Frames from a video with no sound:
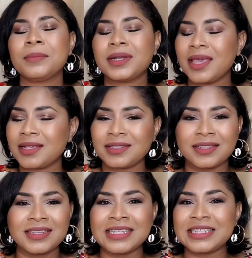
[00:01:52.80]
But yes,
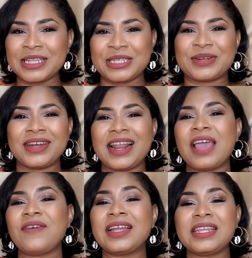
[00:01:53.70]
this is the sunscreen
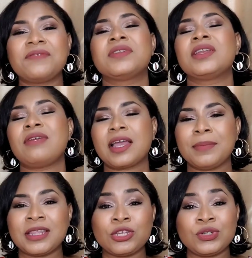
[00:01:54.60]
life. I definitely
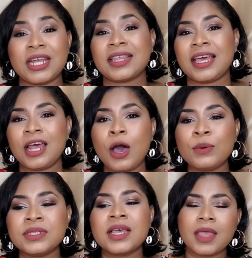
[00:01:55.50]
recommend that you check that
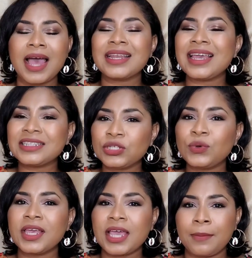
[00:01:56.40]
out and get to
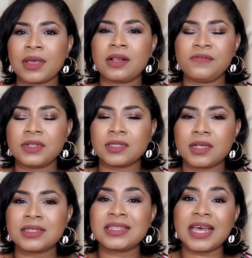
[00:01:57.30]
know your chemical
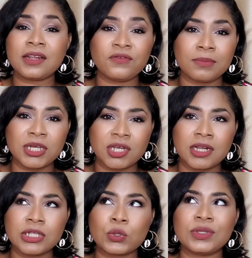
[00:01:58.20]
filters. That
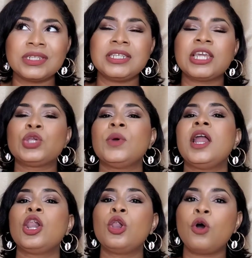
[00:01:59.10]
information is going to take you
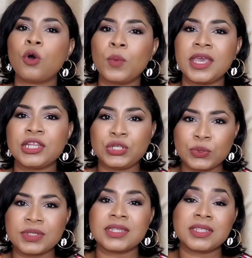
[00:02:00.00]
a long way in
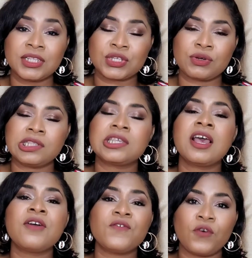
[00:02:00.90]
choosing sunscreens
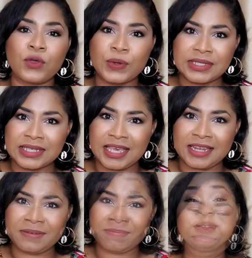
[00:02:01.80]
for your
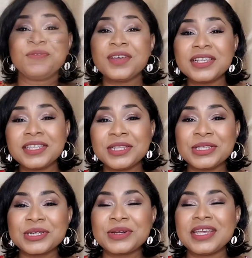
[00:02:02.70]
skin. first
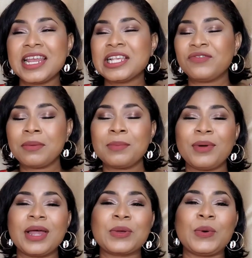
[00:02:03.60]
sunscreen is from a
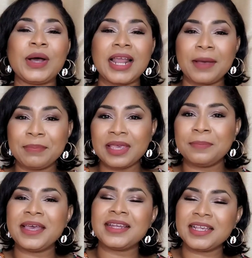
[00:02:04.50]
brand called
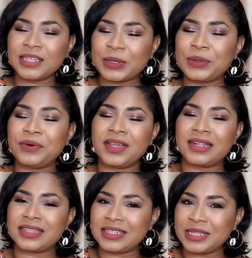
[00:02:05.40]
Abib. It is a
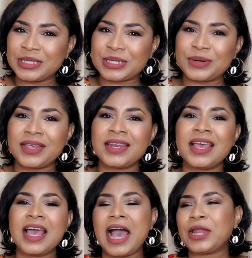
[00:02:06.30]
Korean sunscreen,
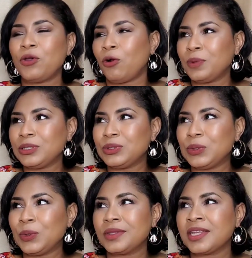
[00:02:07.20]
and you all will
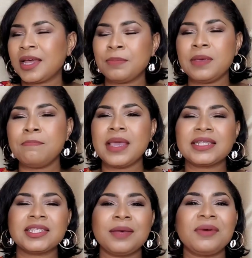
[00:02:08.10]
know that Abib
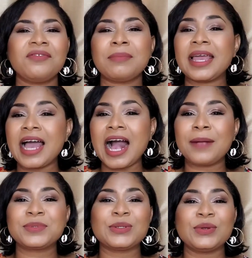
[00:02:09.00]
makes some of my
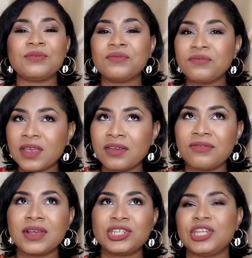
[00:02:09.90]
absolute
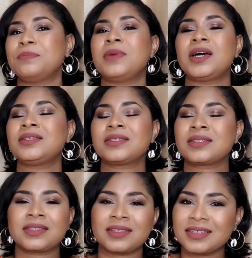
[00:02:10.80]
favorite sheet
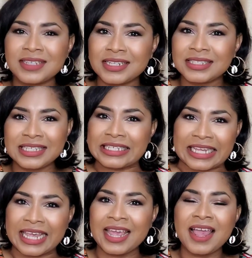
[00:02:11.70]
masks till
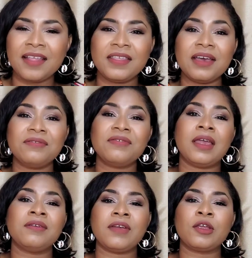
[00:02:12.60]
today. They are a
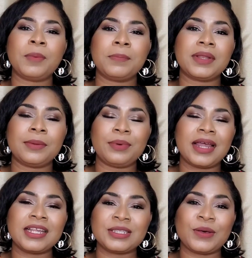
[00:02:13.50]
very, very popular
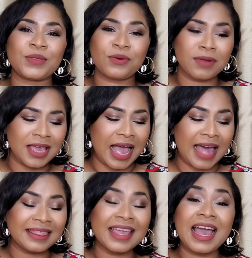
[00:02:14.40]
brand in South Korea,
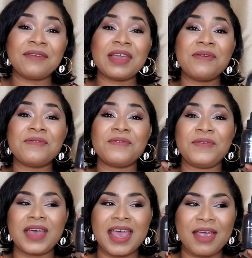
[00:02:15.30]
and they have a
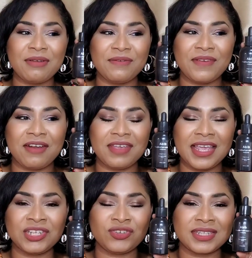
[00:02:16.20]
very, very
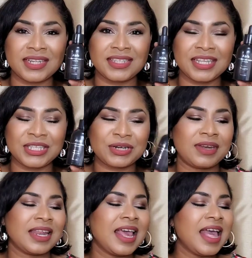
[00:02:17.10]
interesting
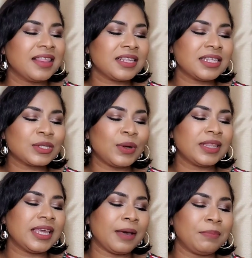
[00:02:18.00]
sunscreen. This is
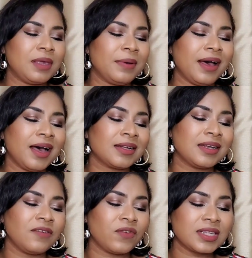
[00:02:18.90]
called the Abib
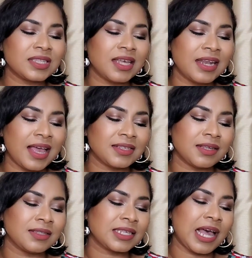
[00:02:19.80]
Heartleaf Sun
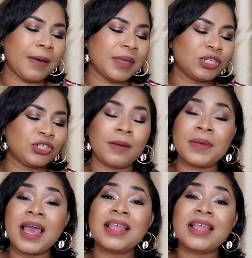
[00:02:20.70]
Essence Calming Drop.